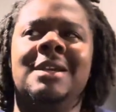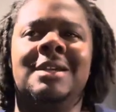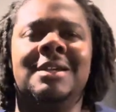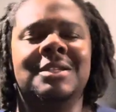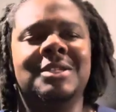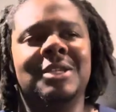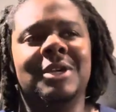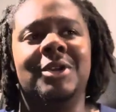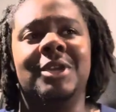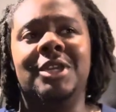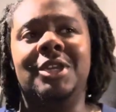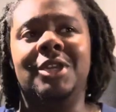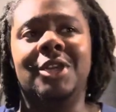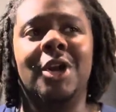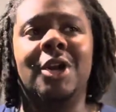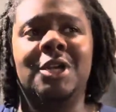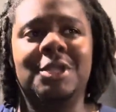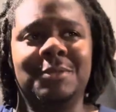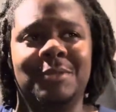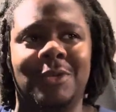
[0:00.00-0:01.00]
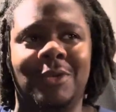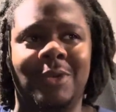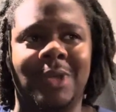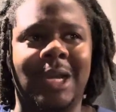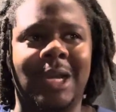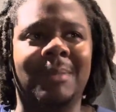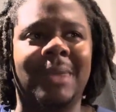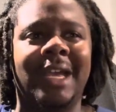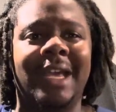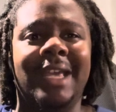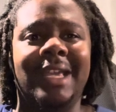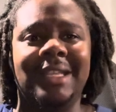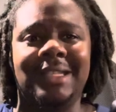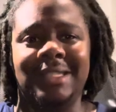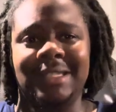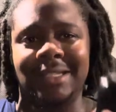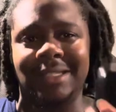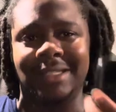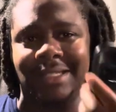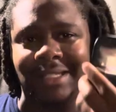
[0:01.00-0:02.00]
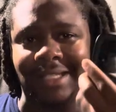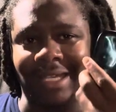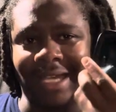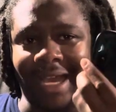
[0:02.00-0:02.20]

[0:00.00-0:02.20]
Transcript: So he calls me when I'm at AT&T.